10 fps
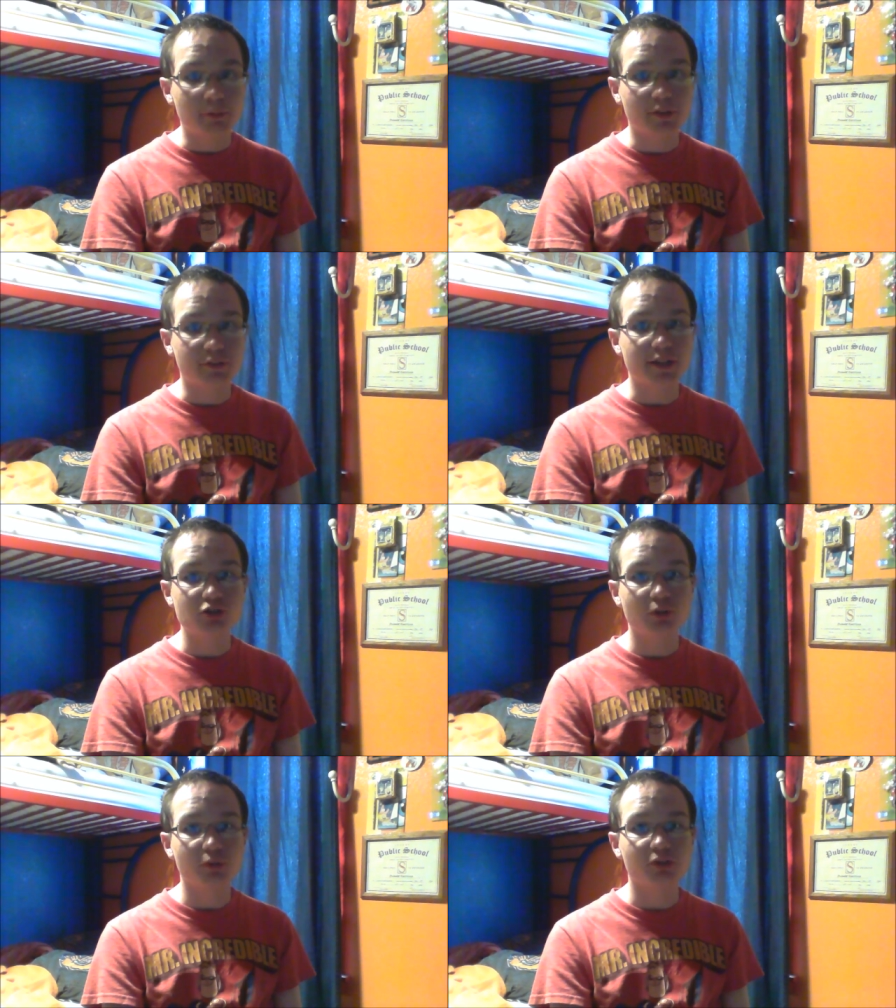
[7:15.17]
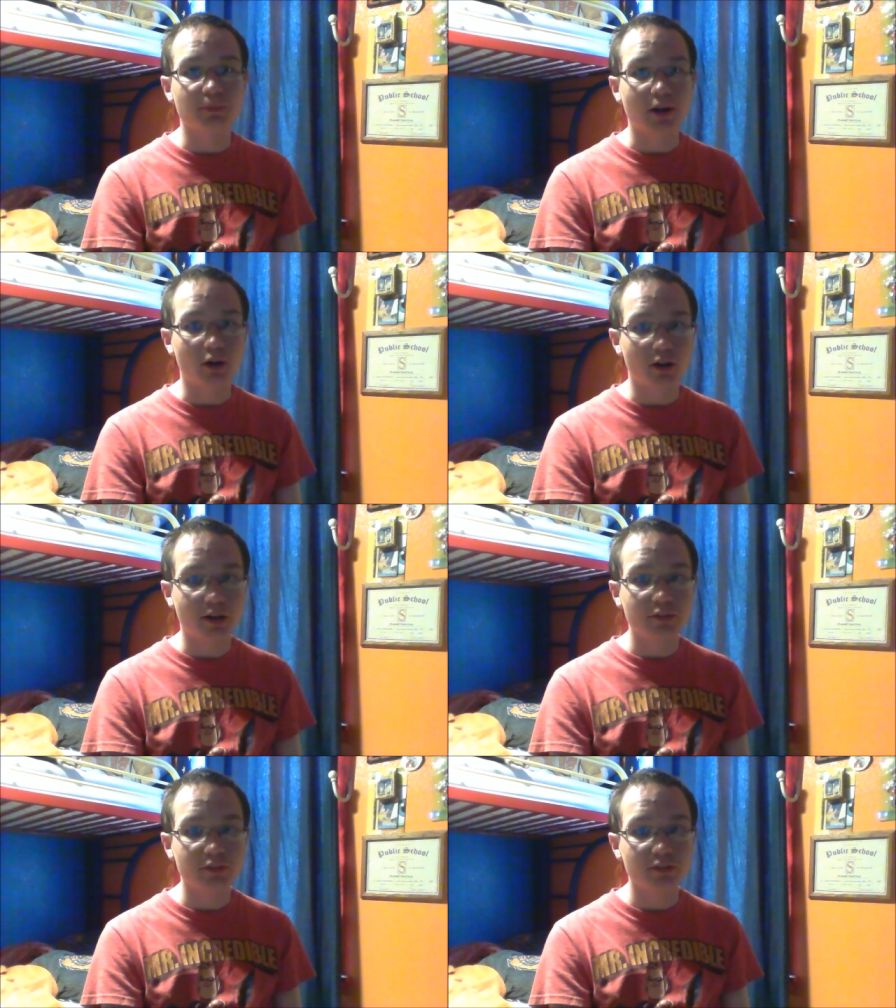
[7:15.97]
Because that show is about
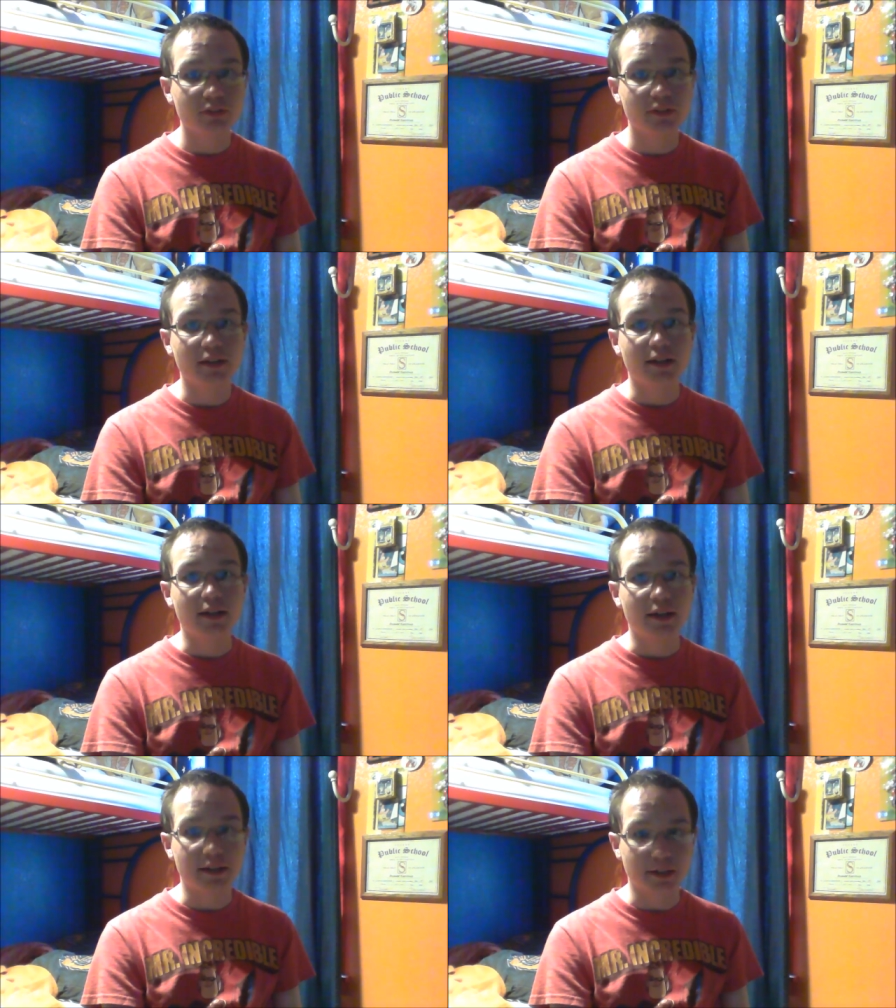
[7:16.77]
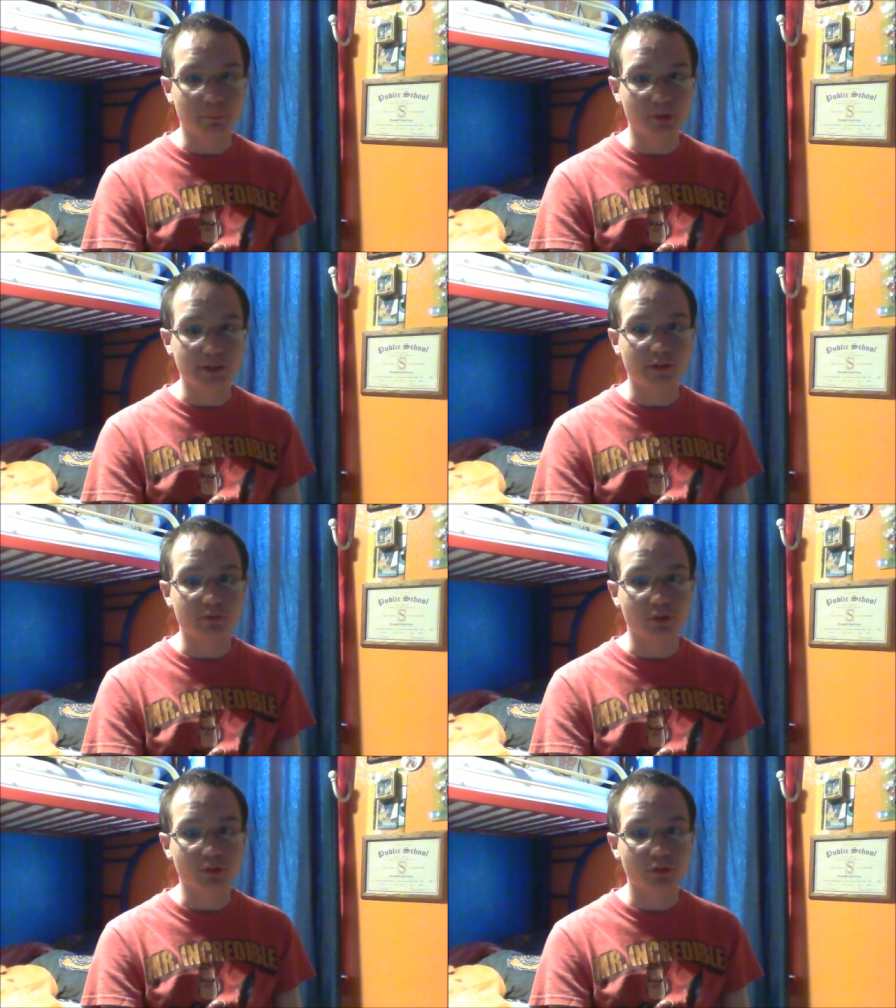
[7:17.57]
us, and I'm putting
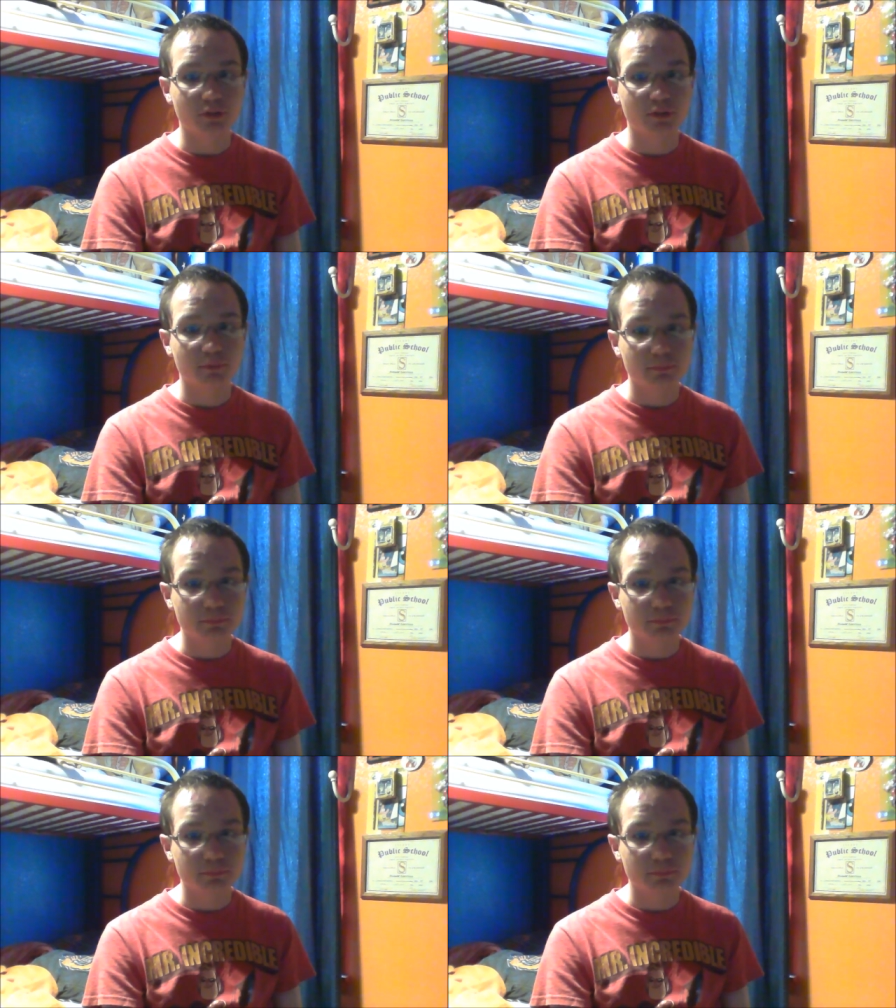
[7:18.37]
that first.